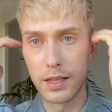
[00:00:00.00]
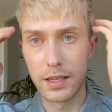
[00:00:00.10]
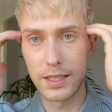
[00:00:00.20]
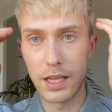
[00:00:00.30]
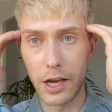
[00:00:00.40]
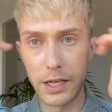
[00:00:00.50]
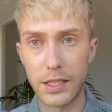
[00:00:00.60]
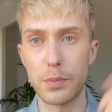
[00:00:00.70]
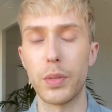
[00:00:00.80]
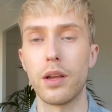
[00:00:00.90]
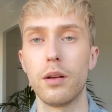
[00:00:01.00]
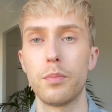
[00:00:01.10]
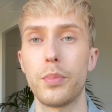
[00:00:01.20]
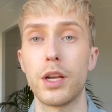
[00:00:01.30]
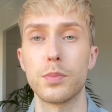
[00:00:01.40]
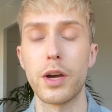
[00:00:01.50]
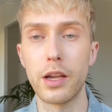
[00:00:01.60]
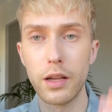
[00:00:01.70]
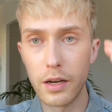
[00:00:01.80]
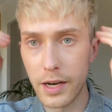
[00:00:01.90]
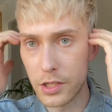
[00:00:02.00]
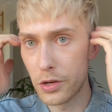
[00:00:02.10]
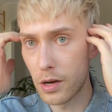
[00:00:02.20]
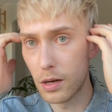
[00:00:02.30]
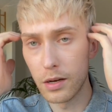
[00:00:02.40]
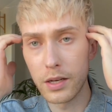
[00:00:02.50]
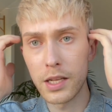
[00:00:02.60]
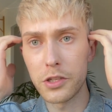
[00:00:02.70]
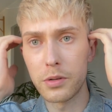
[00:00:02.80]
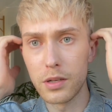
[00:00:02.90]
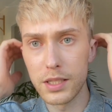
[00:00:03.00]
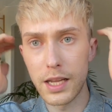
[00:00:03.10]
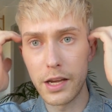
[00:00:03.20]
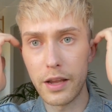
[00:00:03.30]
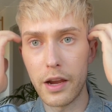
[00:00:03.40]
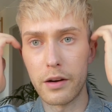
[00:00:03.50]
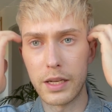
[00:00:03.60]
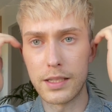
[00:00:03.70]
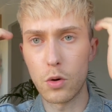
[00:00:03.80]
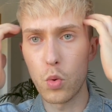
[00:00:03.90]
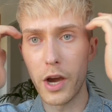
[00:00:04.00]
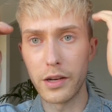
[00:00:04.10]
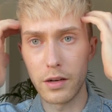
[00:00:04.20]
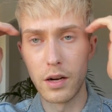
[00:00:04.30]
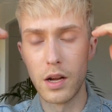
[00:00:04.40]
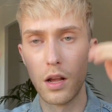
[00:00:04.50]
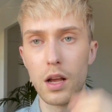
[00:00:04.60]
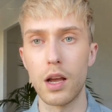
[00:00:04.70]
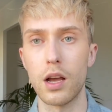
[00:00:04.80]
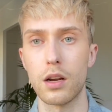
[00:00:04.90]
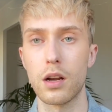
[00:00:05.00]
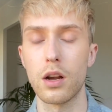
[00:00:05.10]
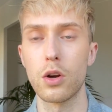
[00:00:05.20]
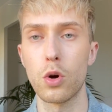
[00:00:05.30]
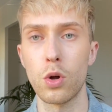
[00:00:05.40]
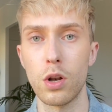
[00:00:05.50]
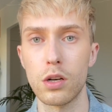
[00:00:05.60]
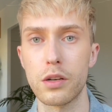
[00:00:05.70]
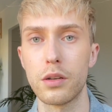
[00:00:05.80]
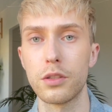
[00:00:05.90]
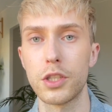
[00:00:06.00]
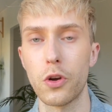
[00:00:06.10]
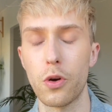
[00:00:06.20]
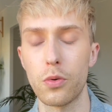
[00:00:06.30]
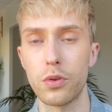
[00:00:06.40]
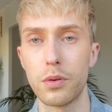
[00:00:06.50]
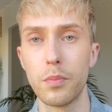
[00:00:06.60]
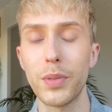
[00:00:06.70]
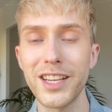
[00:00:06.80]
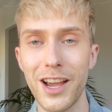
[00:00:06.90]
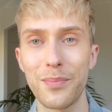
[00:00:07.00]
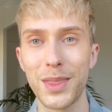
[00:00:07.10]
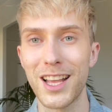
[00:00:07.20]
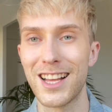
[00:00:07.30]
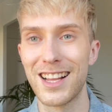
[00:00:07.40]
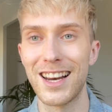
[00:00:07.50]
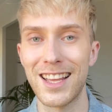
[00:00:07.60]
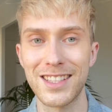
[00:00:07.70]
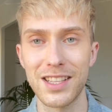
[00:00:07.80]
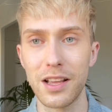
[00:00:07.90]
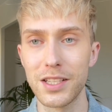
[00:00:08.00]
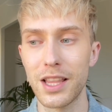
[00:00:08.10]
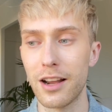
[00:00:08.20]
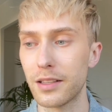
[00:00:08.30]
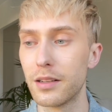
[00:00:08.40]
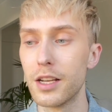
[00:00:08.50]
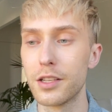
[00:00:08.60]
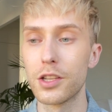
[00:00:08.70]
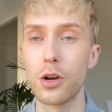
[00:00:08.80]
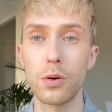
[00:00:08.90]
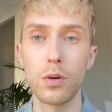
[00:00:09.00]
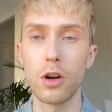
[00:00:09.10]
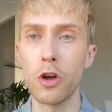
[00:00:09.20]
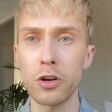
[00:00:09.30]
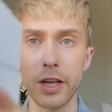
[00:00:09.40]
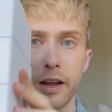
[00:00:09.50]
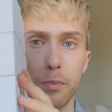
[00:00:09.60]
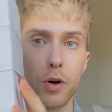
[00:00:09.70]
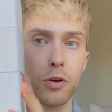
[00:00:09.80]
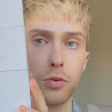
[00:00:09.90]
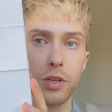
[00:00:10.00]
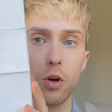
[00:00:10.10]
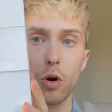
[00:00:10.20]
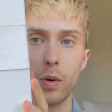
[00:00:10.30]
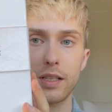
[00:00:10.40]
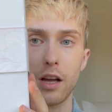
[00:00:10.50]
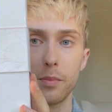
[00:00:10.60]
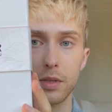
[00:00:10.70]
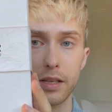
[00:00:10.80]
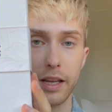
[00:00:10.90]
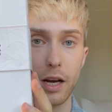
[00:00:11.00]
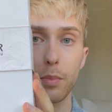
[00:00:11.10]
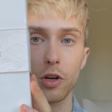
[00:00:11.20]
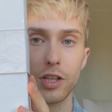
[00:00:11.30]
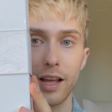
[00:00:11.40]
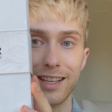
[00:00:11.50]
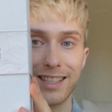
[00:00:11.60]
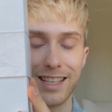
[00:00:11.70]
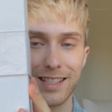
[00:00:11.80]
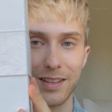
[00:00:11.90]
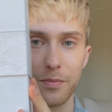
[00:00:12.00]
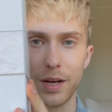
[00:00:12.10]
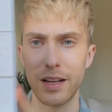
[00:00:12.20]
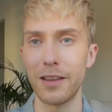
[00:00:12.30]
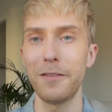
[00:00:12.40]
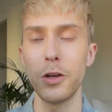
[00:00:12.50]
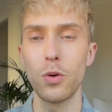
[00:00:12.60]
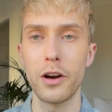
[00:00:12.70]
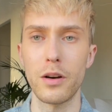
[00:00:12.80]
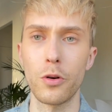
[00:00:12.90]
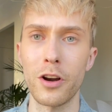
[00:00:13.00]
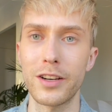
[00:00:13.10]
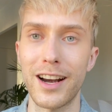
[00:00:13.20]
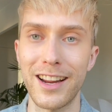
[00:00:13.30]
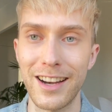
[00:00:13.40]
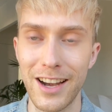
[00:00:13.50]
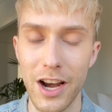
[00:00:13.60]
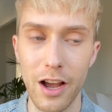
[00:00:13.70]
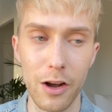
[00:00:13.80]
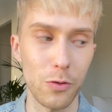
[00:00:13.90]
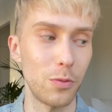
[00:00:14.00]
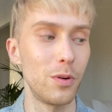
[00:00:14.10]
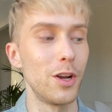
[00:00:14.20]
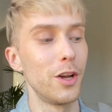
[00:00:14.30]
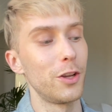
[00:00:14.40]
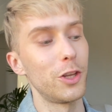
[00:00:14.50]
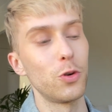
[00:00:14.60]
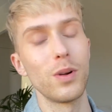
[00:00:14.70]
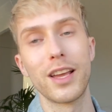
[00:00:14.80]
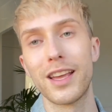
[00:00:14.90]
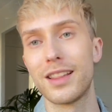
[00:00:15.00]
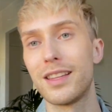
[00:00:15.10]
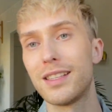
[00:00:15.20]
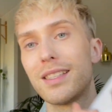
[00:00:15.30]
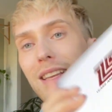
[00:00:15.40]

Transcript: sides because my natural natural side hair is quite uh, cold toned but yeah let's start so Lordhair products always comes in a box like this, but if you are ordering now, you will get this